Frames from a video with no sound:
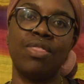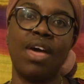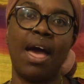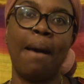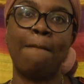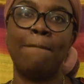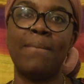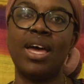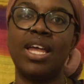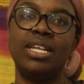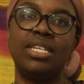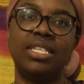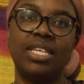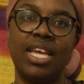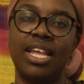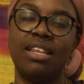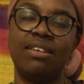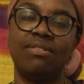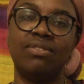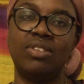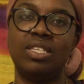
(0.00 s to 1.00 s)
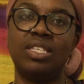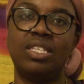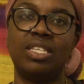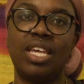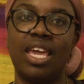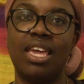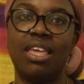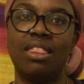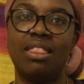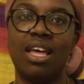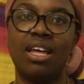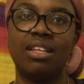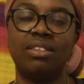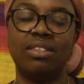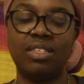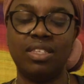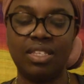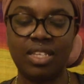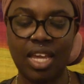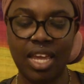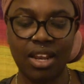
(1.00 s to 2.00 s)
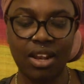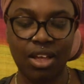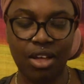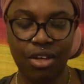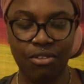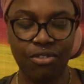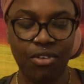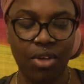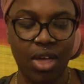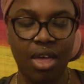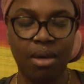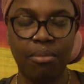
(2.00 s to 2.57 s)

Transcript: that meditative state, that state of